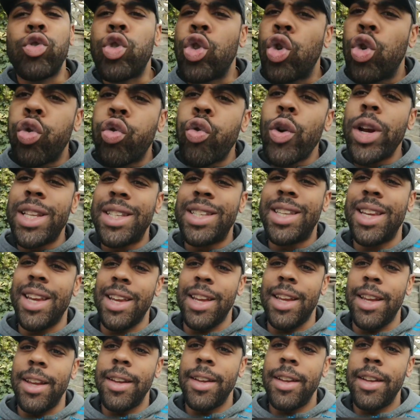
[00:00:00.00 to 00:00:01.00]

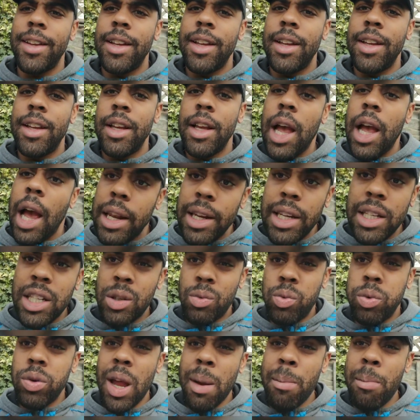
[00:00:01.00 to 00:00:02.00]
gritty. And this
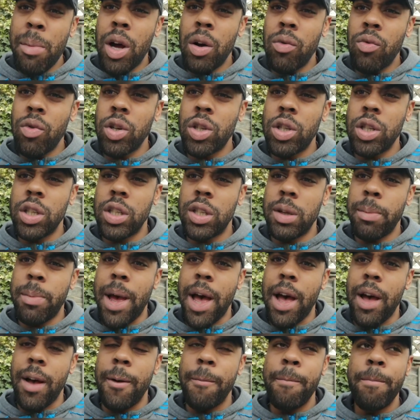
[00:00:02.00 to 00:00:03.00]
is what that Marc Roca's
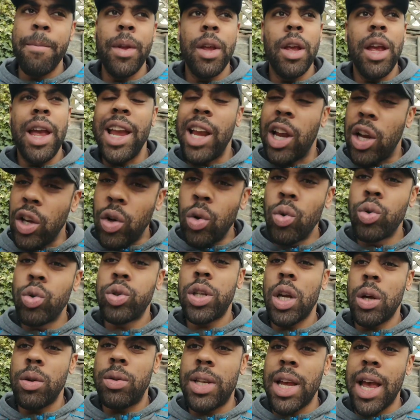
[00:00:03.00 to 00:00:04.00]
about. He can
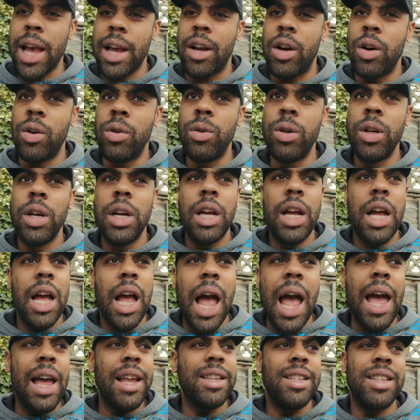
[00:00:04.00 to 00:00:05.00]
also tackle,
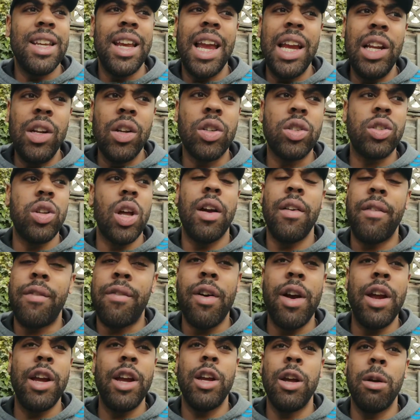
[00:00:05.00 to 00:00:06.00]
and he looks like a
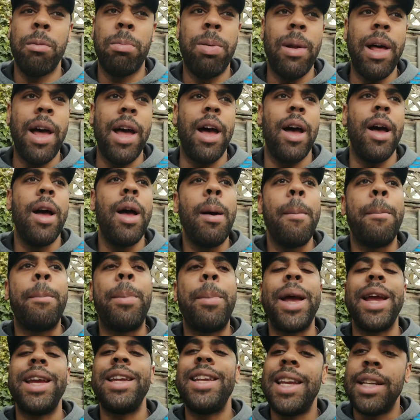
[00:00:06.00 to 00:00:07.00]
very good player,
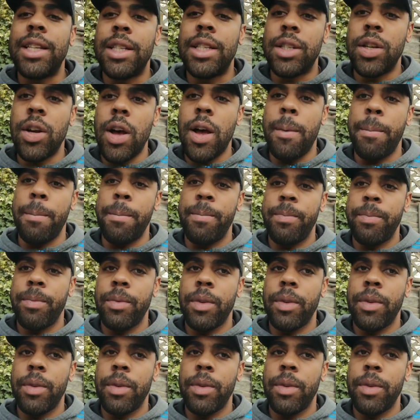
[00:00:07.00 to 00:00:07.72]
but he needs time.